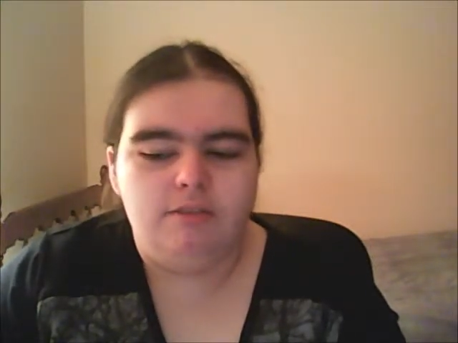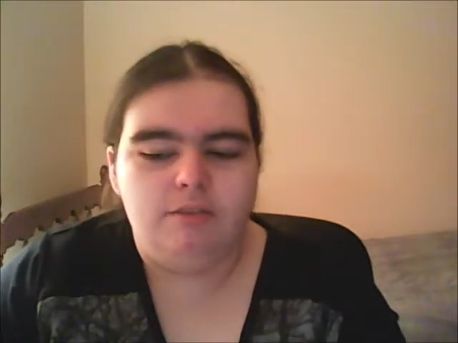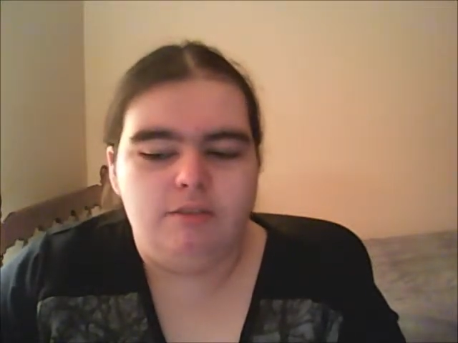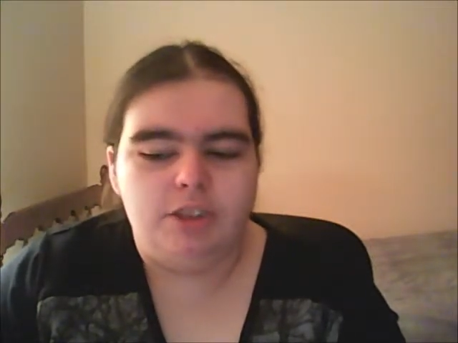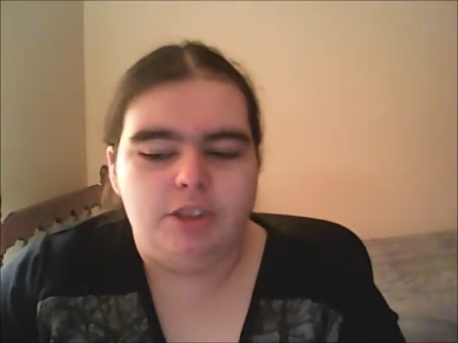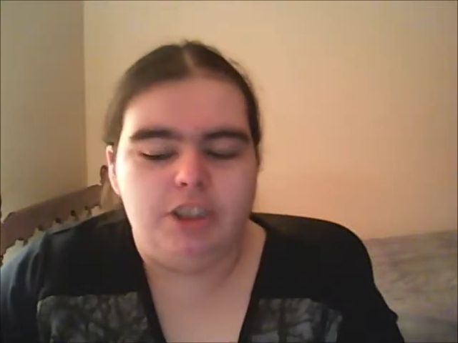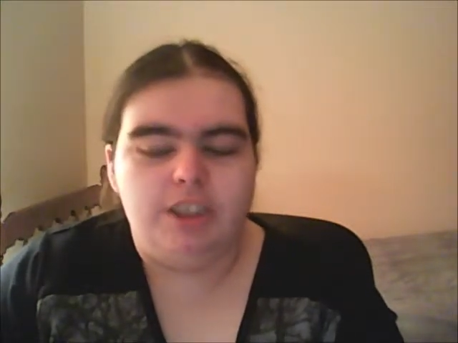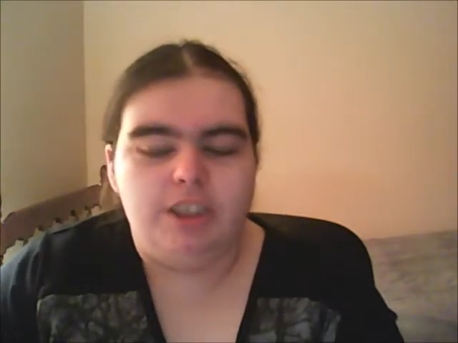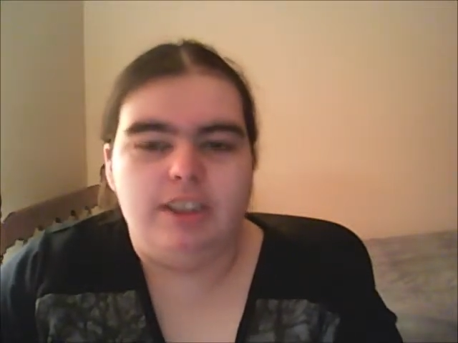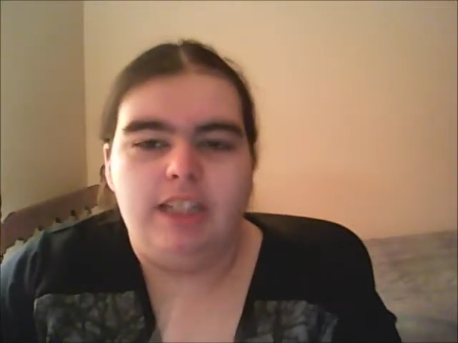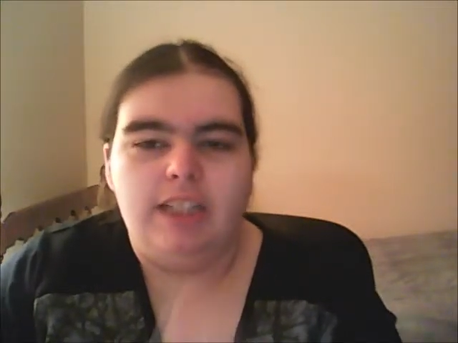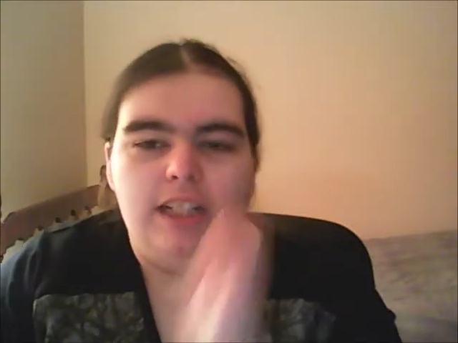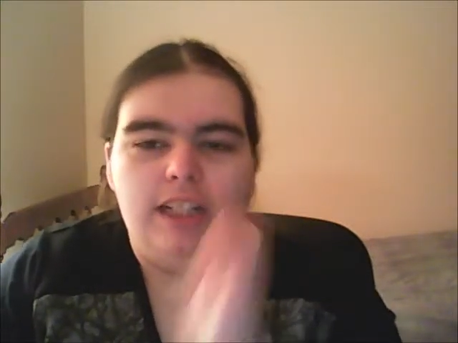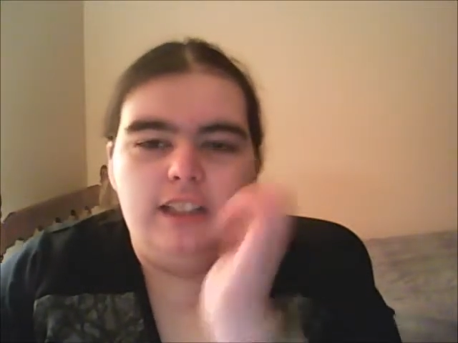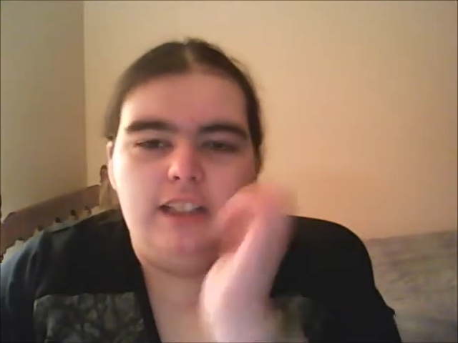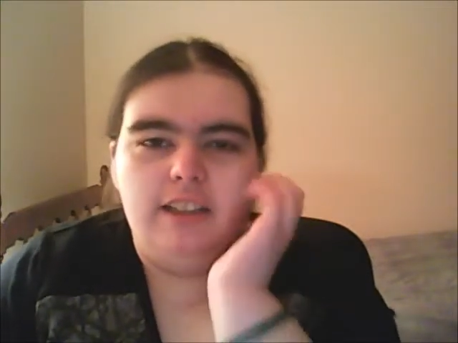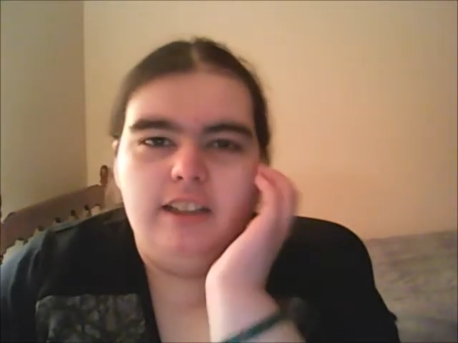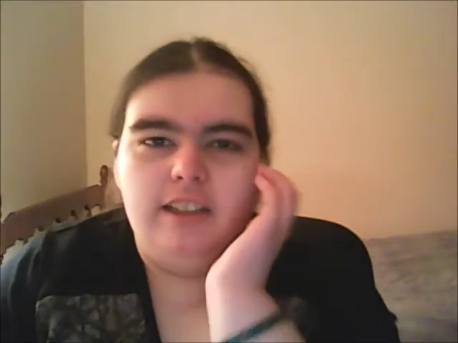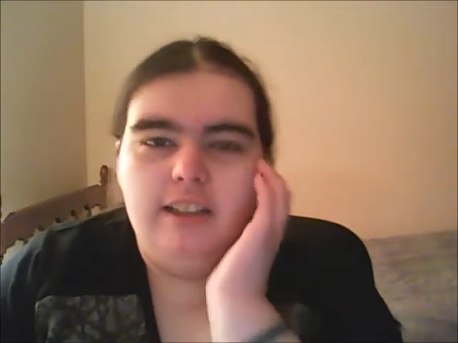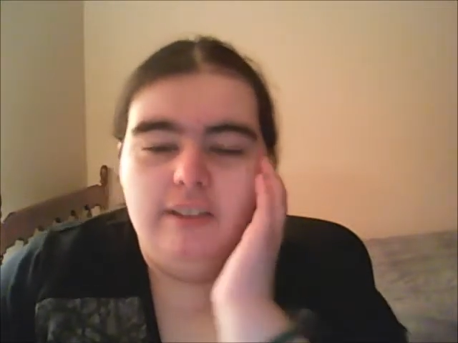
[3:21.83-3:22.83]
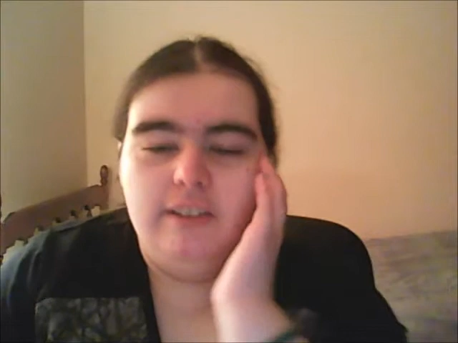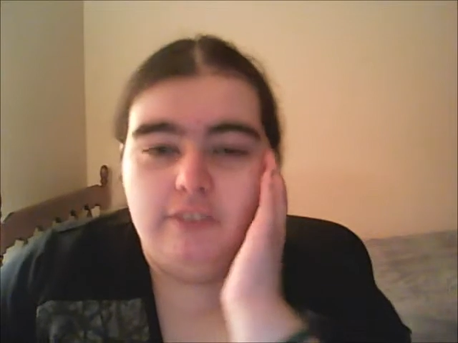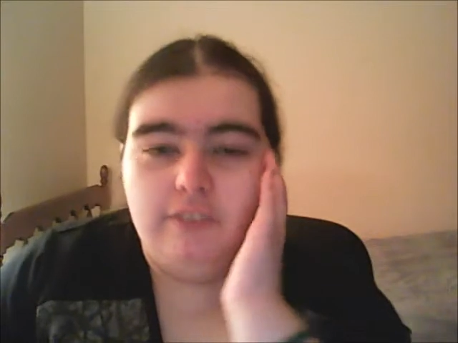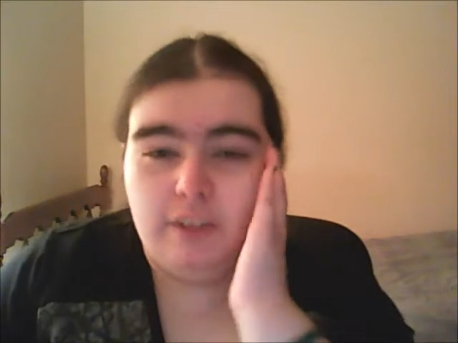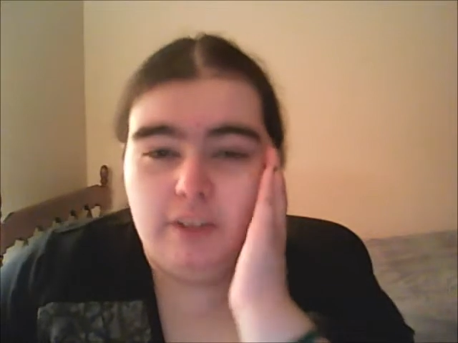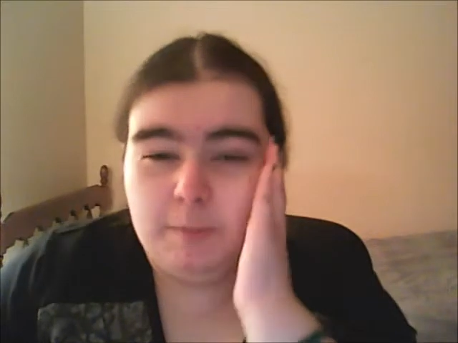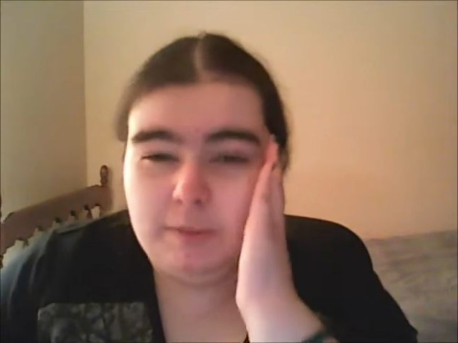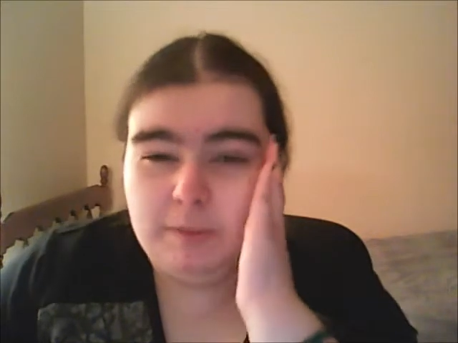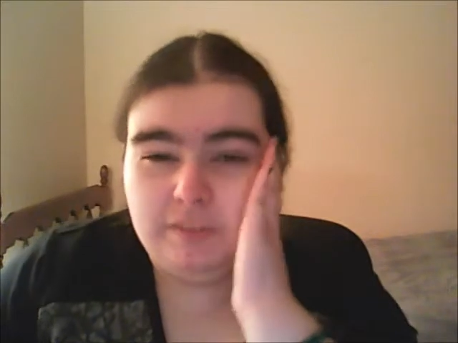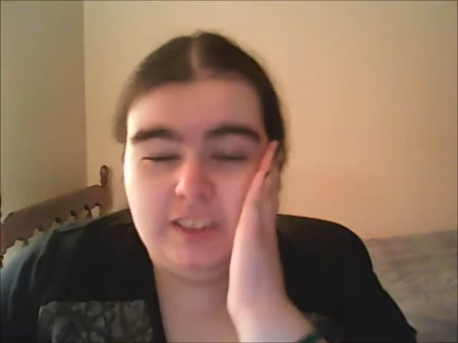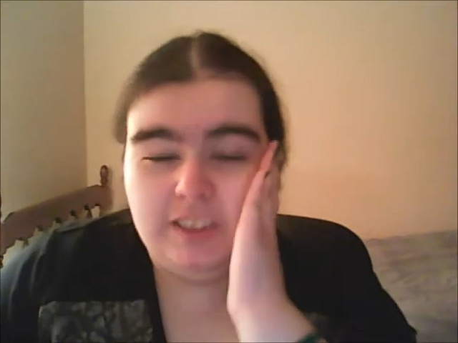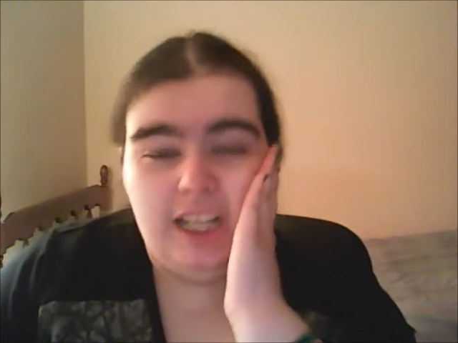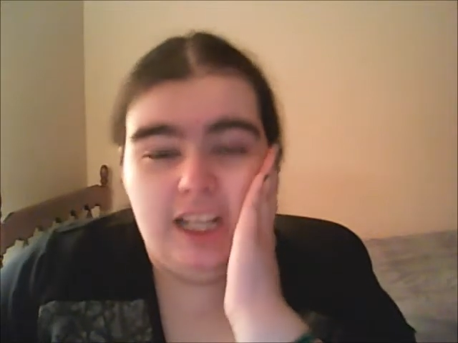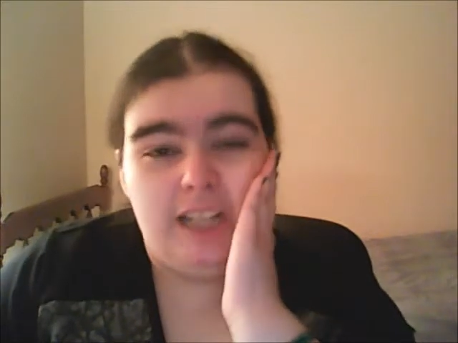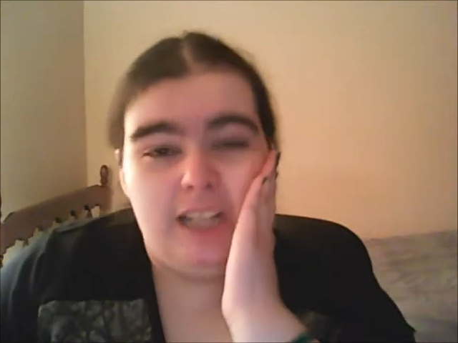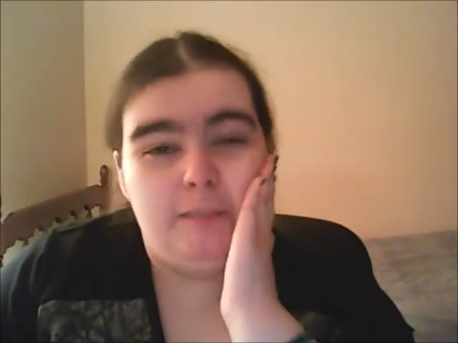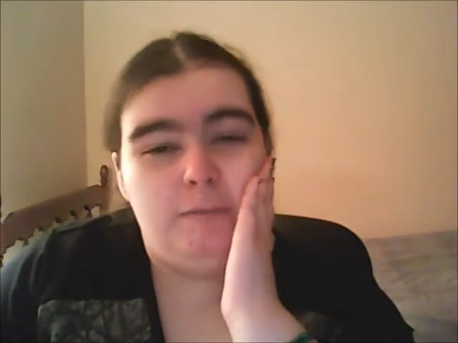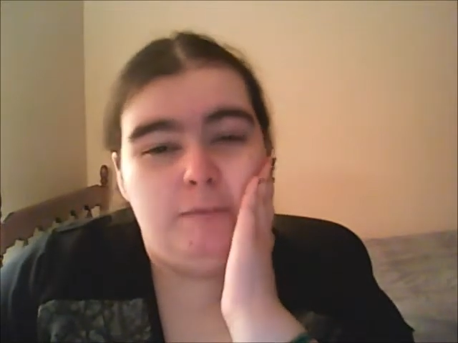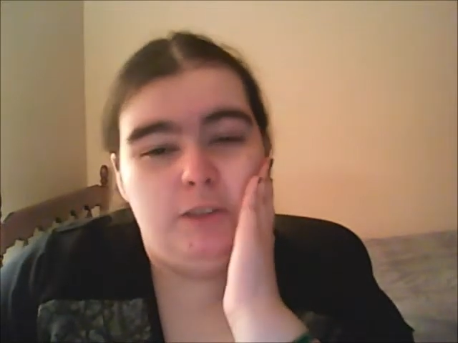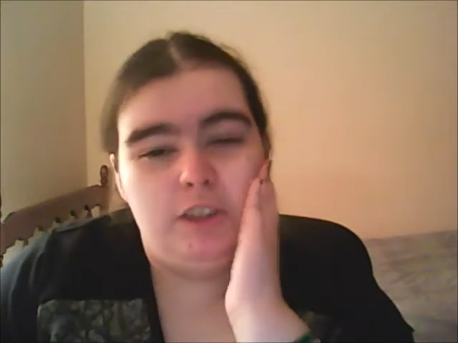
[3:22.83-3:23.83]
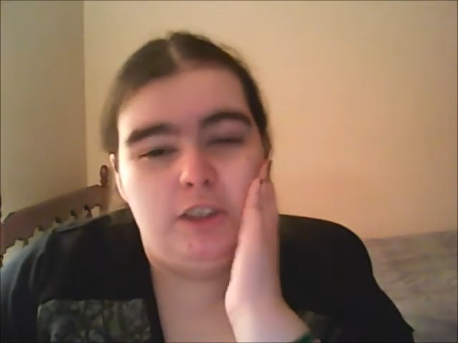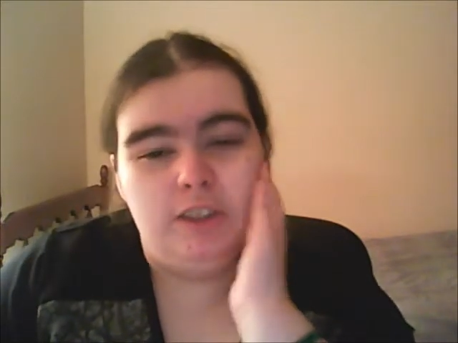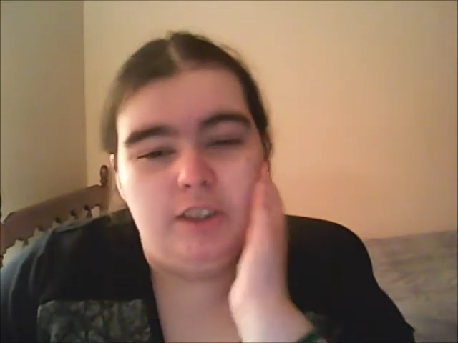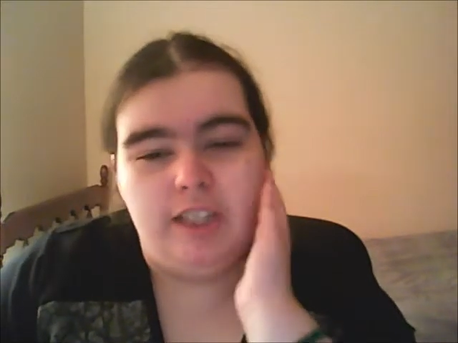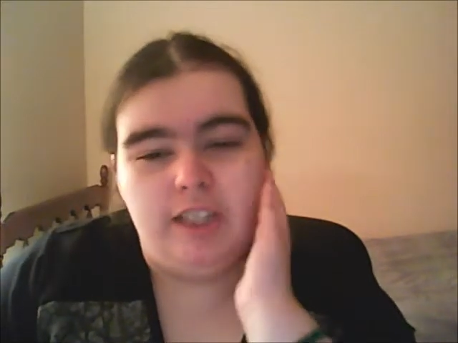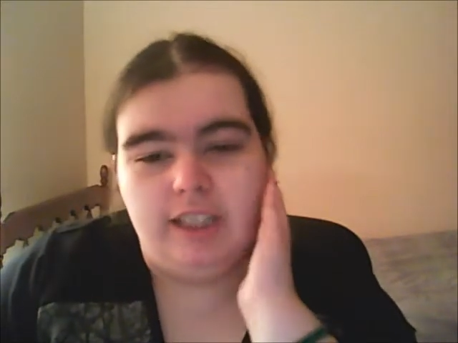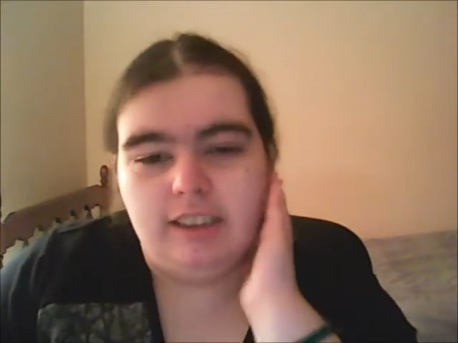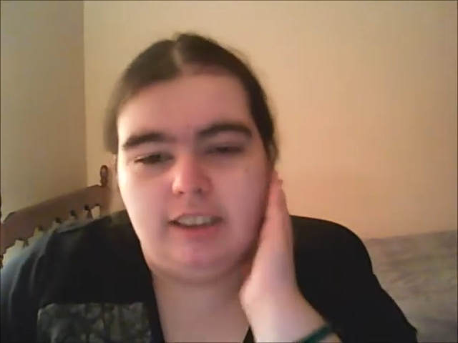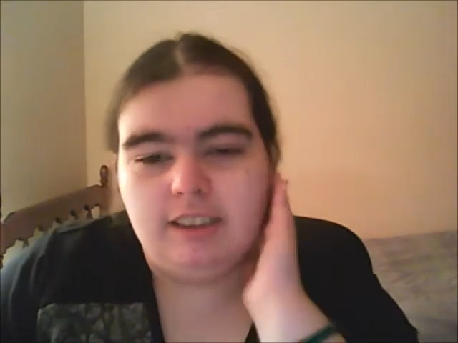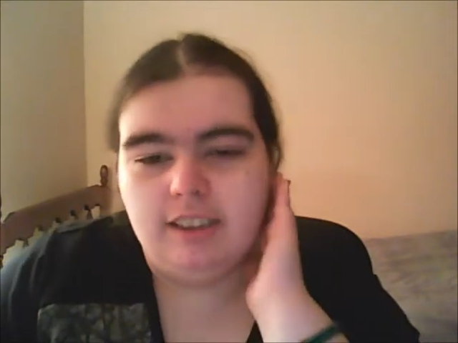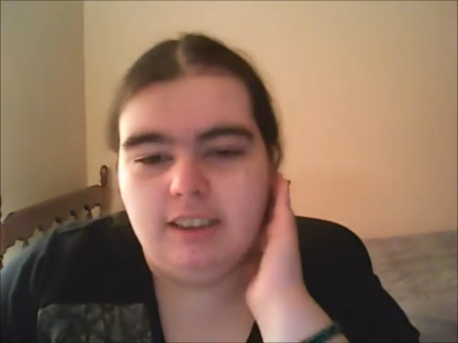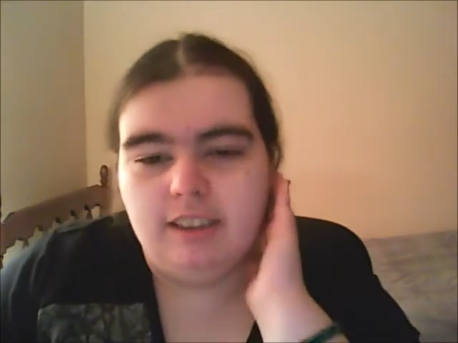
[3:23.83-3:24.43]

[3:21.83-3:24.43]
which did take a fair bit of time to get.